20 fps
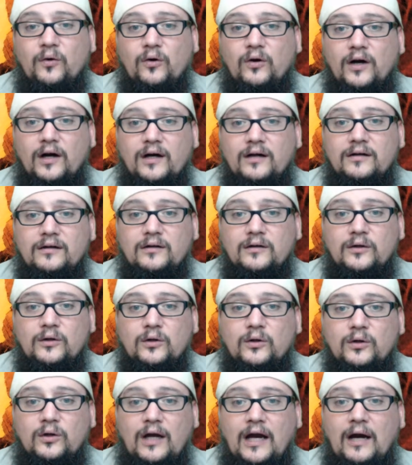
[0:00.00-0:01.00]
the Torah,
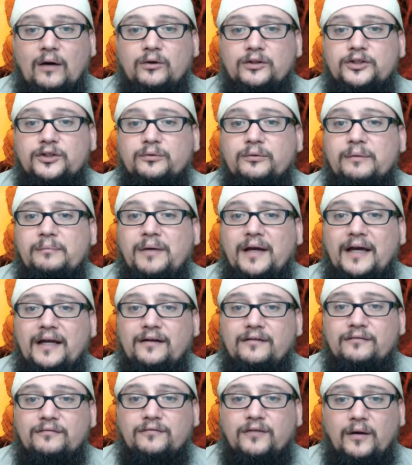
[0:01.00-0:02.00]
how would you
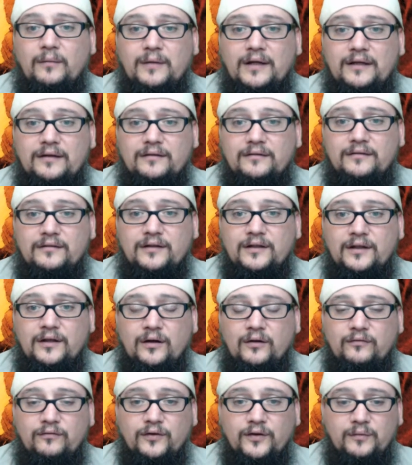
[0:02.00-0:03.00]
repent from it?
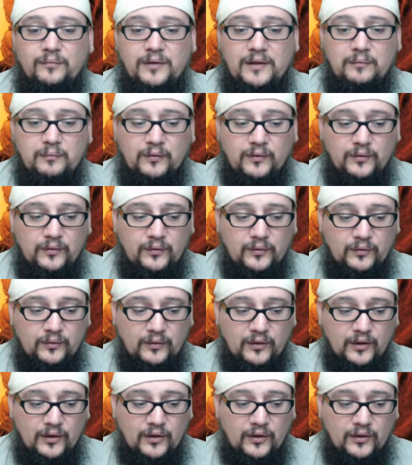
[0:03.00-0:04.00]
You know, for the people
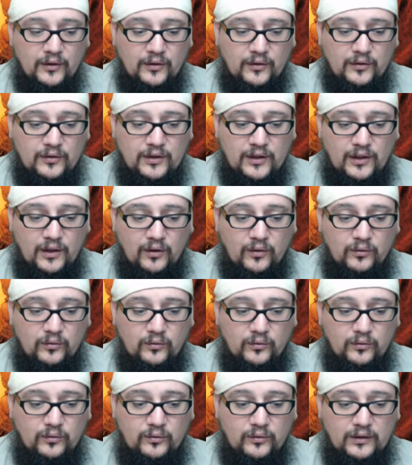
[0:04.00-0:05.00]
who, you
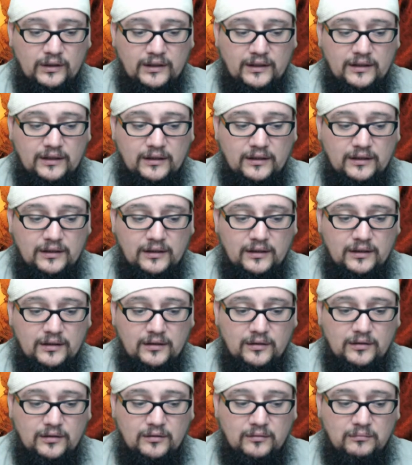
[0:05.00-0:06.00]
know,
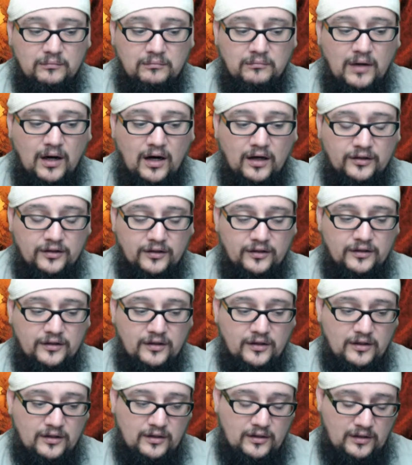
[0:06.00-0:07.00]

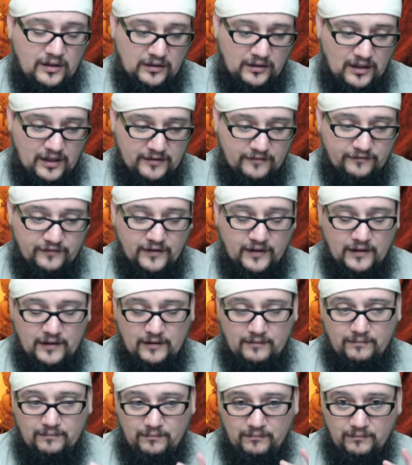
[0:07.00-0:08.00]
modern, a lot of
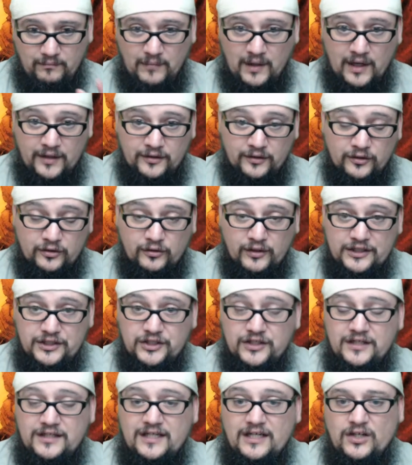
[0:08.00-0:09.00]
modern
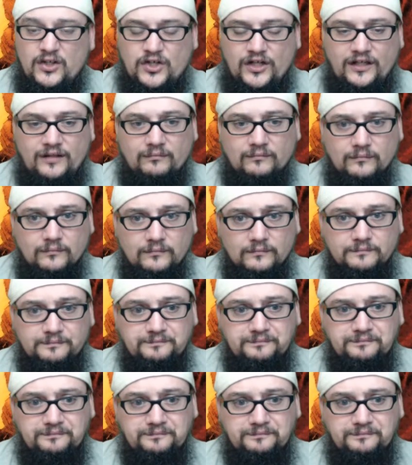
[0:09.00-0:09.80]
Christian teaching,